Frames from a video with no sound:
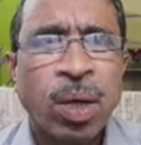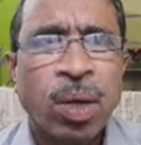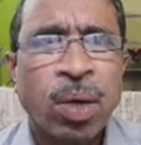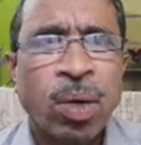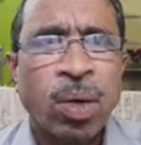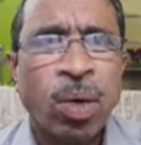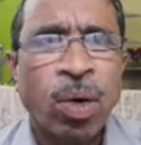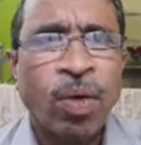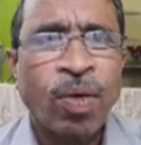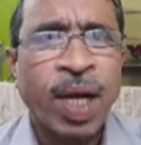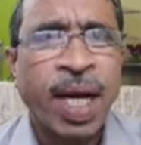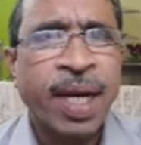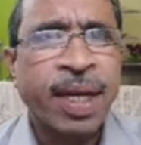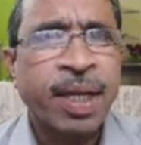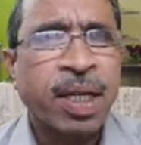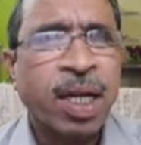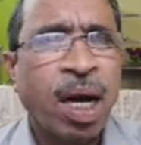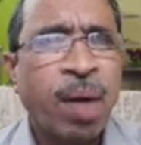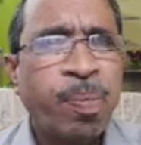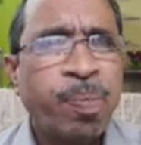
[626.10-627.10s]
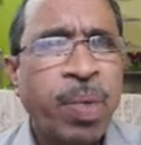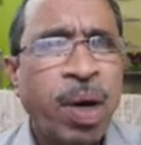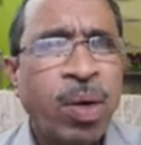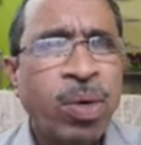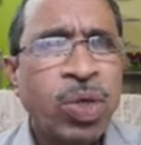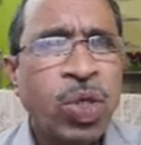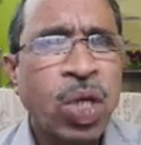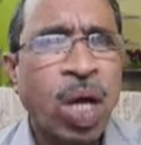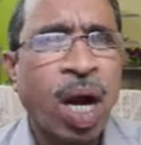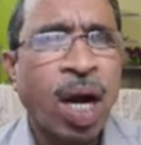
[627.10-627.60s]
Covalent
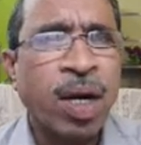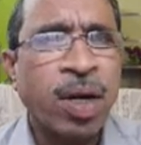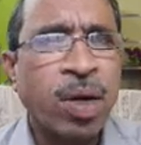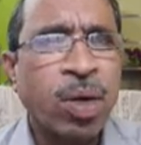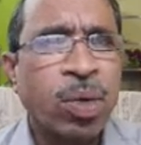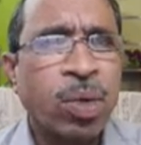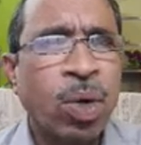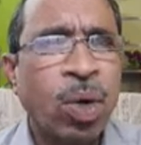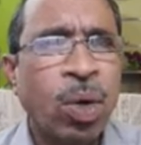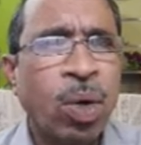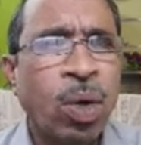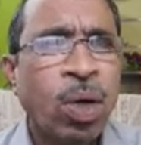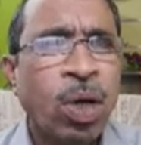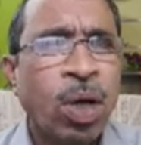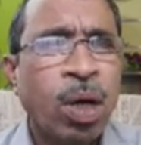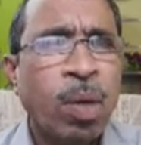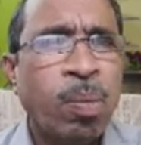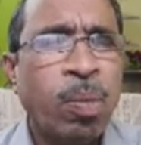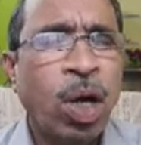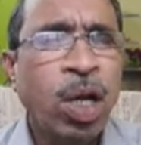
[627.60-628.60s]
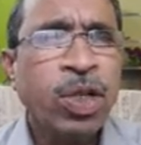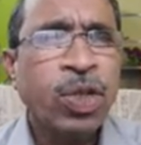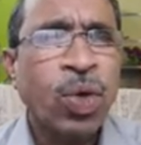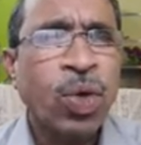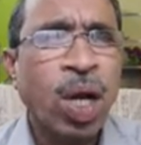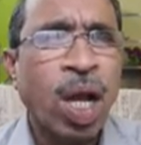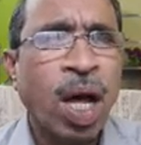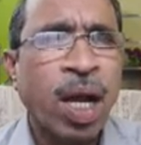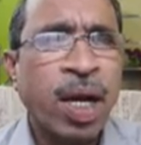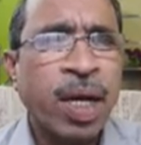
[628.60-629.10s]
compounds undergo
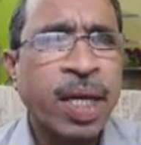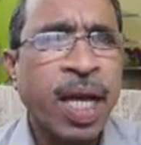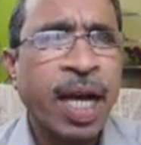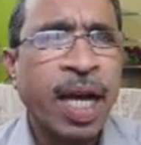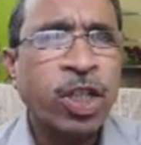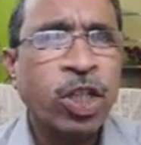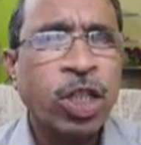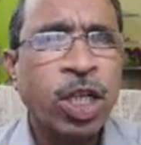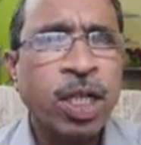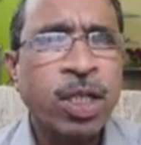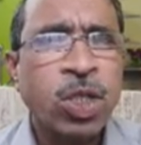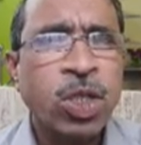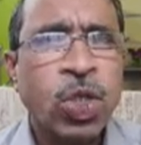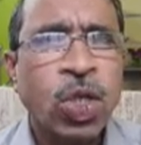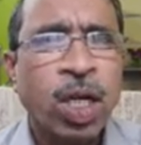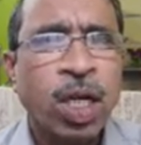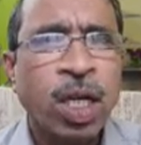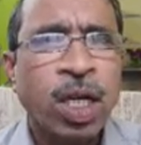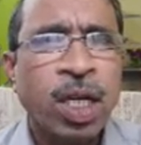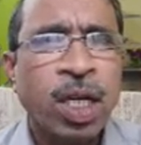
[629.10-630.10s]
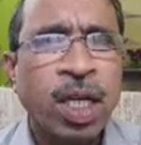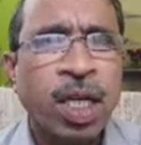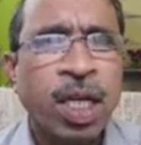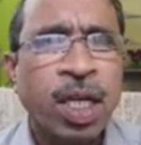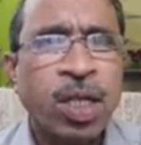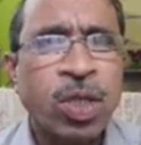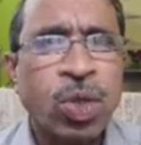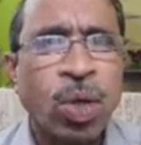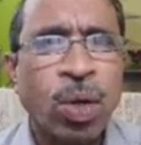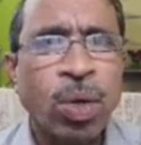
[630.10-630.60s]
molecular reactions
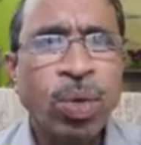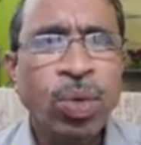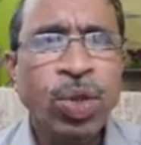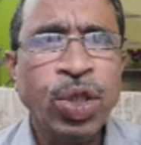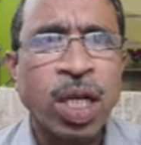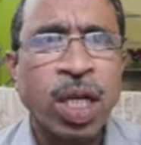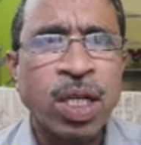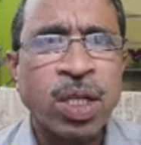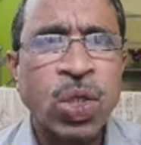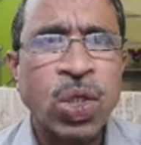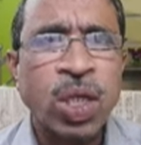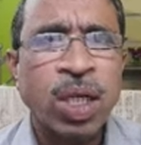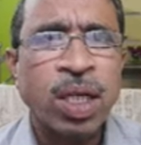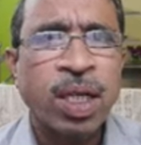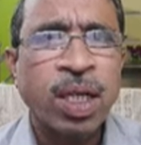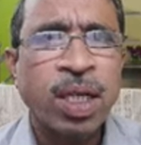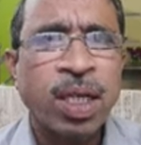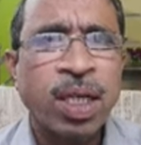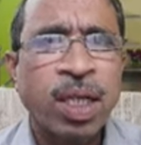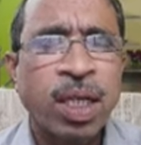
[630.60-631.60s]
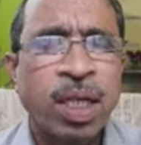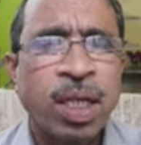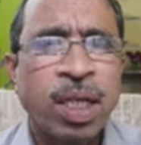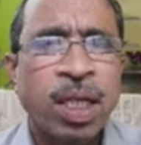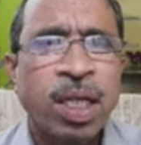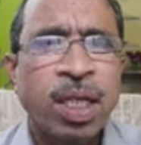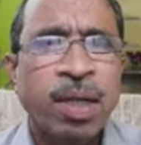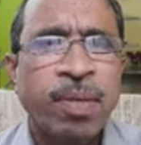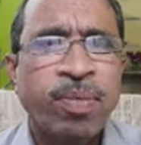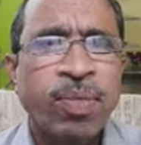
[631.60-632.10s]
in solutions.
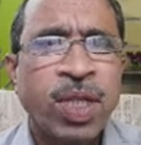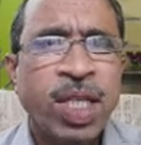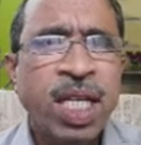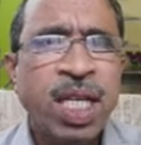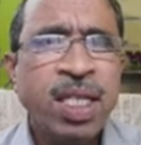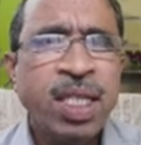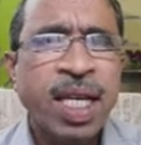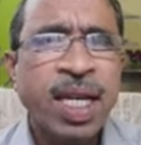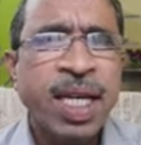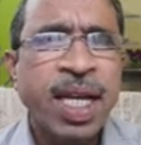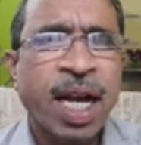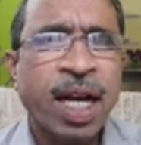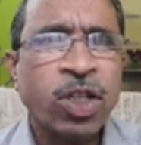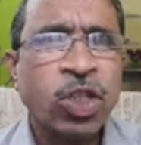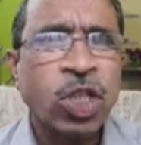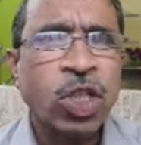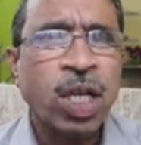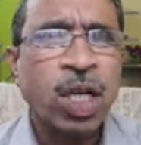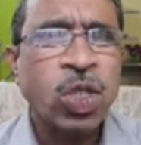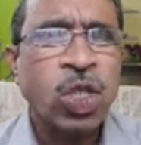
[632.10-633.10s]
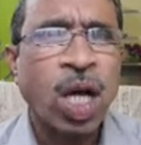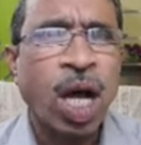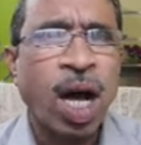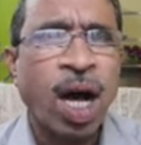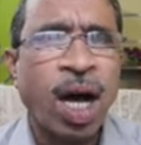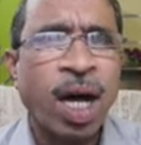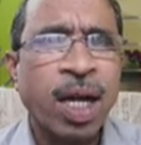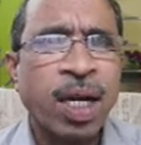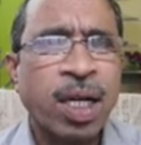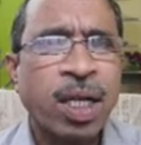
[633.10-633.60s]
These reactions
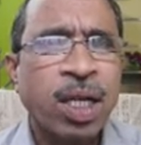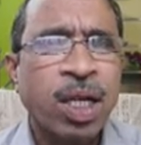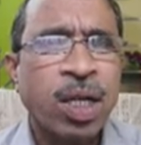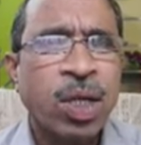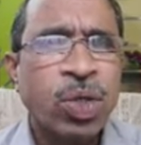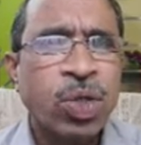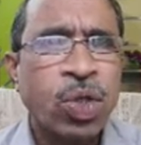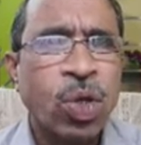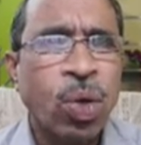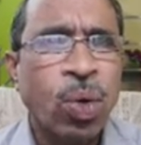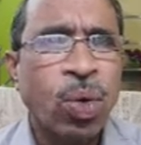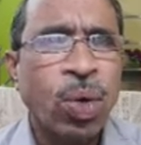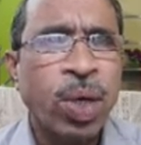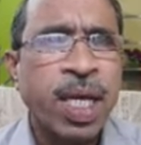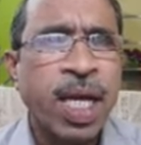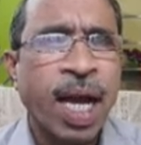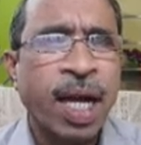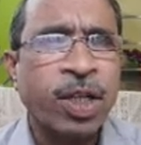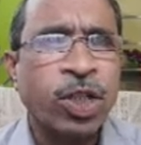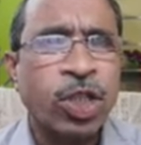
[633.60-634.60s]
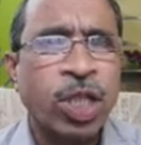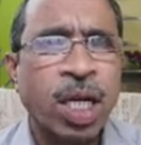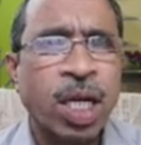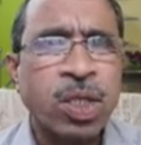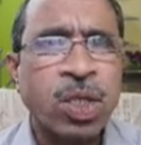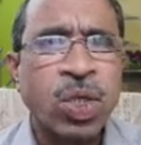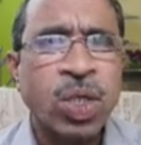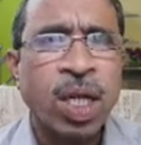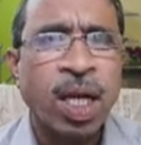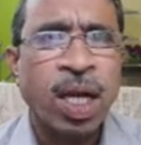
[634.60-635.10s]
are slow
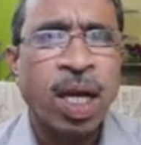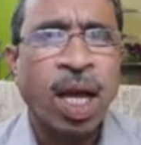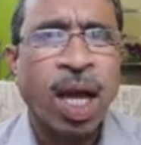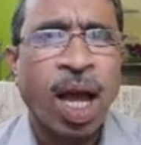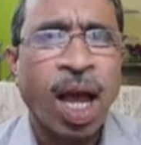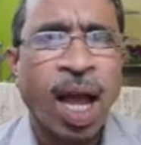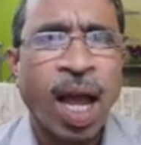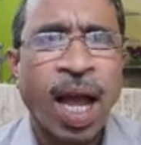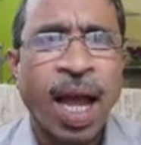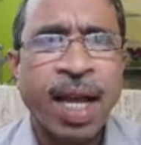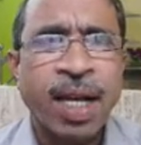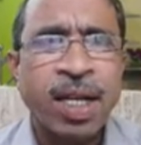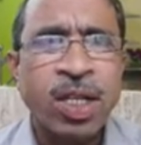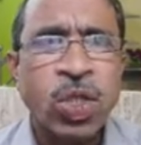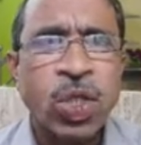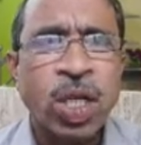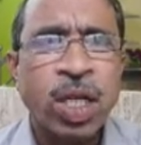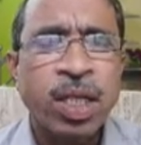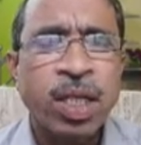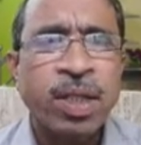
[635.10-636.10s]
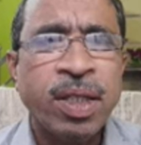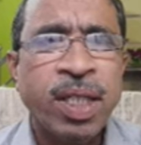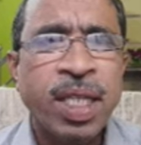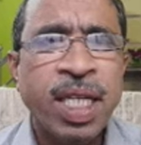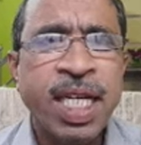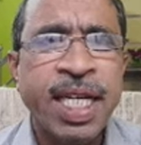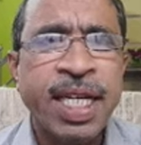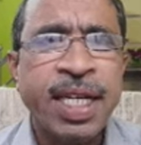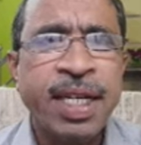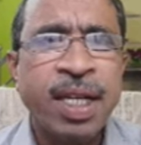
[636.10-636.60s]
reactions, hence
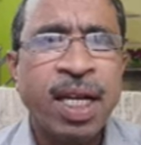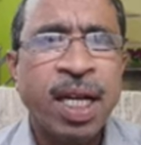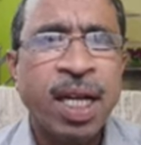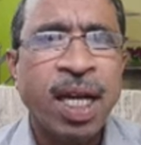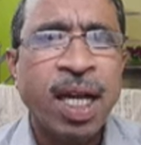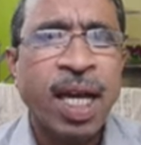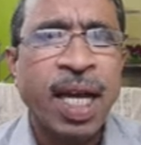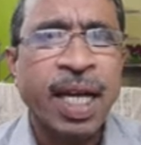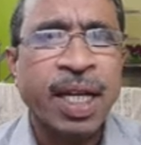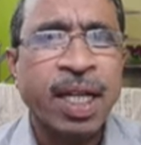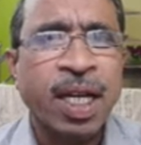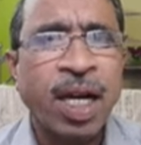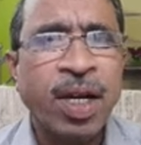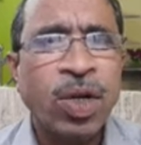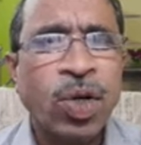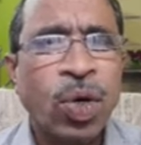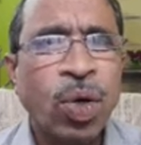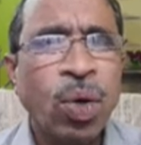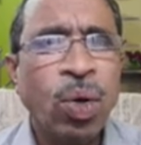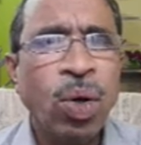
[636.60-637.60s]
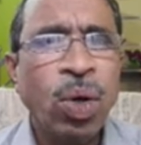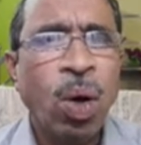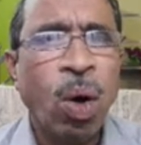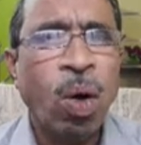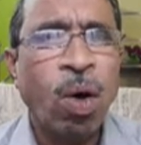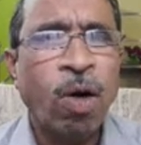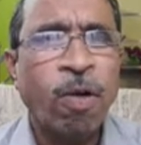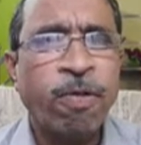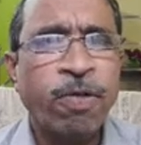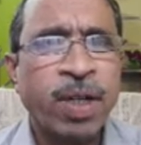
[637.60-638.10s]
need a control
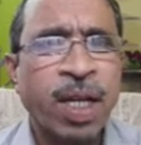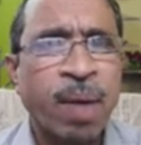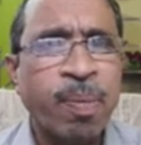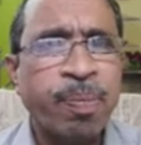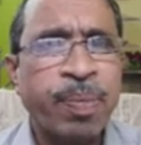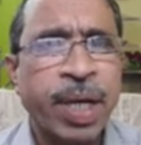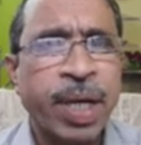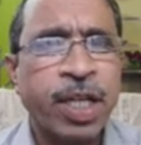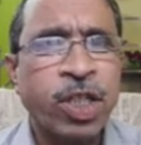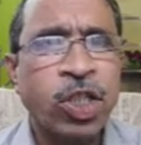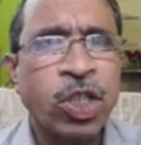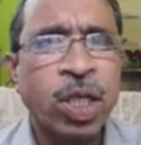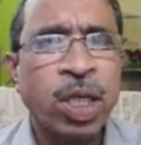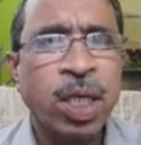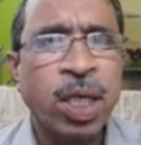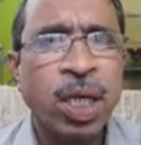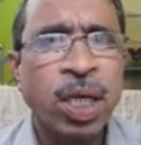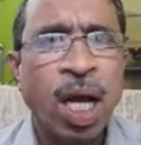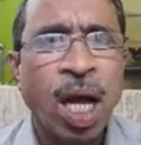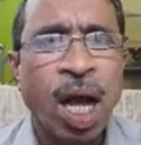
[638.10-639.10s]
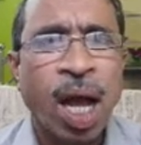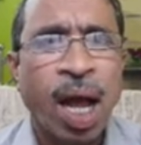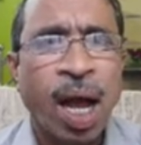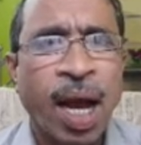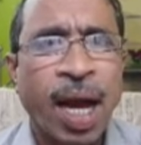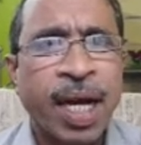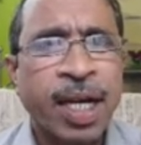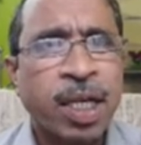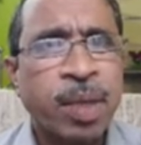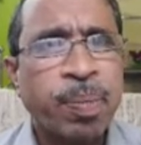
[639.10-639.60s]
of temperature
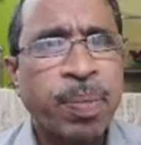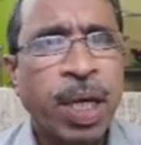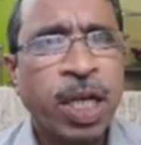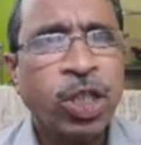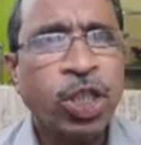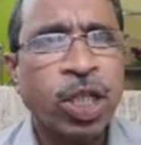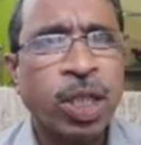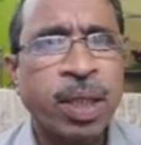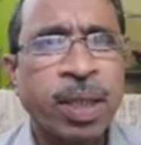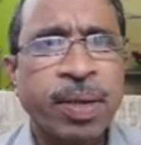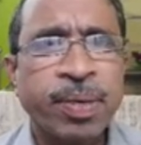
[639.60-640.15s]
and pressure.